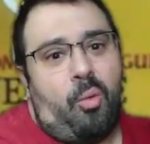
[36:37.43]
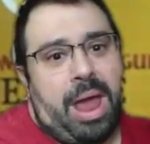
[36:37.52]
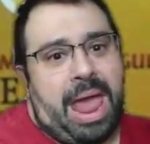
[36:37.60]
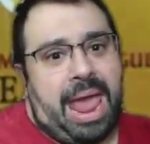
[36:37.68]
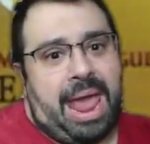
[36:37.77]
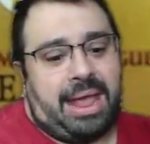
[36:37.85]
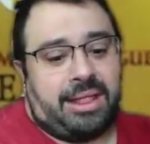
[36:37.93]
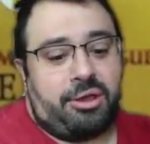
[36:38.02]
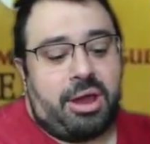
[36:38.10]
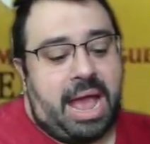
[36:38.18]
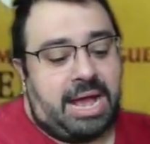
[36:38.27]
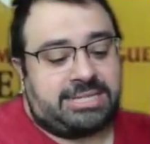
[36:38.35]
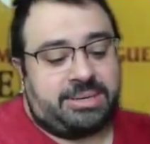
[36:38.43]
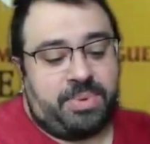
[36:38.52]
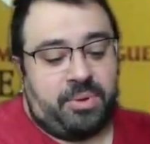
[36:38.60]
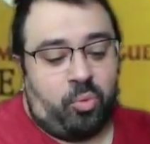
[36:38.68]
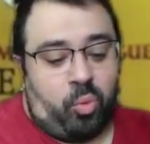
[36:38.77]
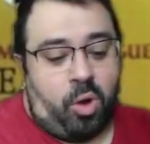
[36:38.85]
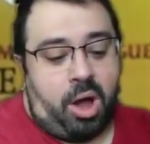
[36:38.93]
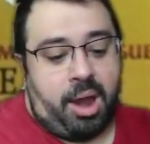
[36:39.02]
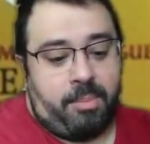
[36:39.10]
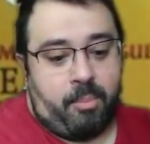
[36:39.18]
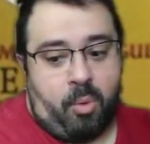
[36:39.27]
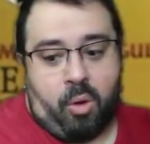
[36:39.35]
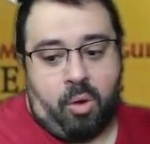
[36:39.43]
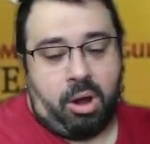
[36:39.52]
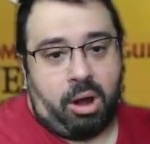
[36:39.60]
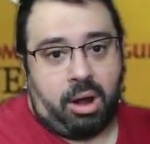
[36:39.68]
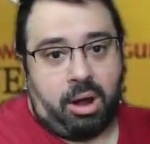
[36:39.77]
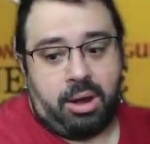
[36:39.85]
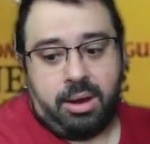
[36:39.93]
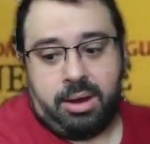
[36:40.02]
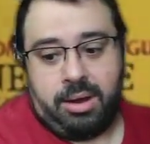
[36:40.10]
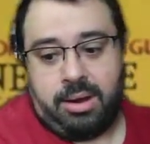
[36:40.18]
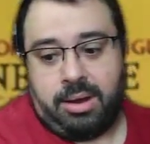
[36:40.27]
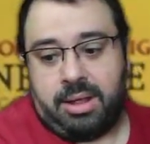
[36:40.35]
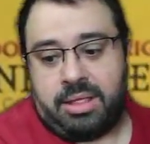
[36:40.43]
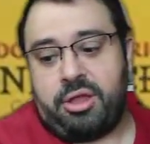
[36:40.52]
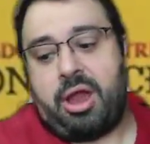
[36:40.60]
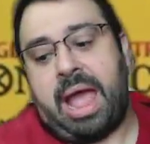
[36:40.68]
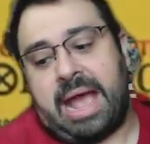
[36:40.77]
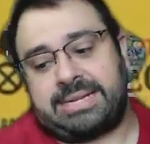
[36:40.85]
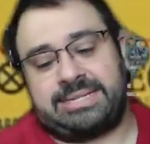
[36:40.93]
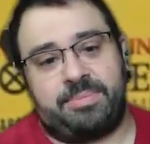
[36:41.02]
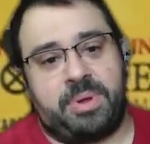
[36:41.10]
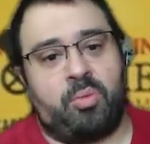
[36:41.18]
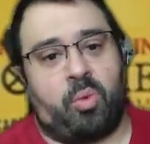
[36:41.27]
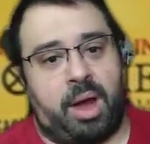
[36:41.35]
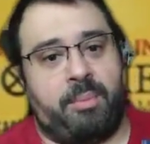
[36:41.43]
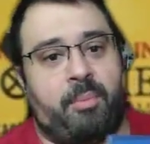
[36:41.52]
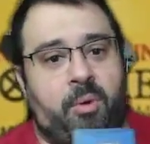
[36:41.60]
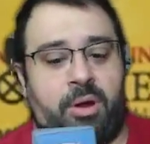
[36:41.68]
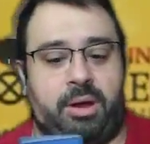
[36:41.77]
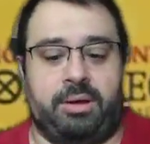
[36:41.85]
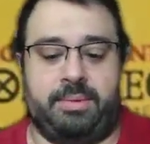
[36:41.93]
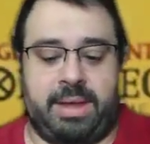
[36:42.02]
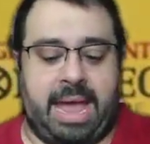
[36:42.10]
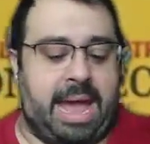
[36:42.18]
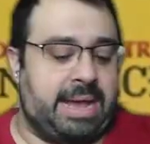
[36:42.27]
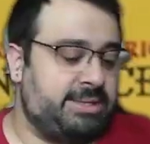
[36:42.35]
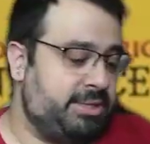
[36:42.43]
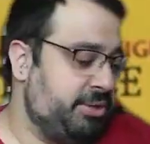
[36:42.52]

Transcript: way. There has to be one more. There has to be one more. Has to.